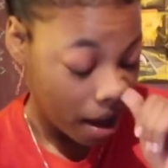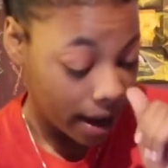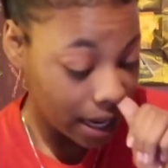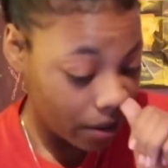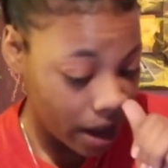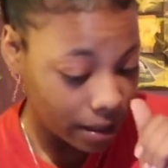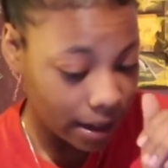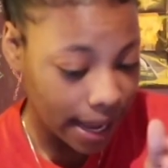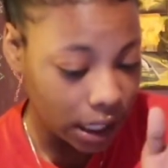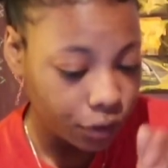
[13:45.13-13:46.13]
Anyway,
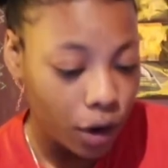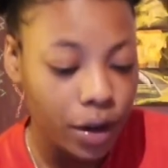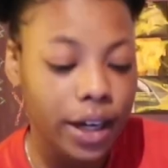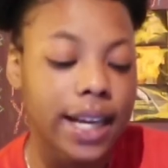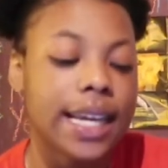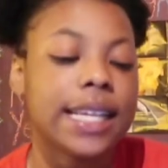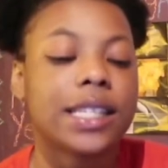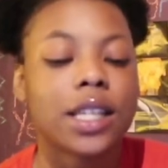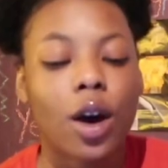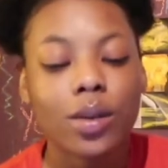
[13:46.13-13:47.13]
the last folder
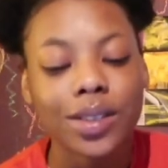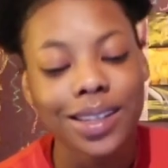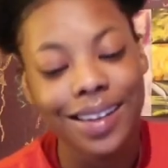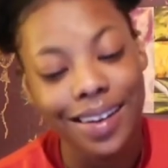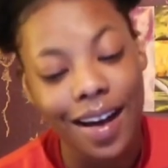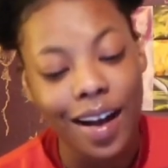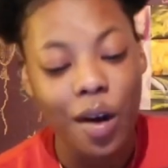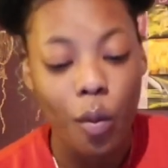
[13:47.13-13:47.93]
is notes, clock,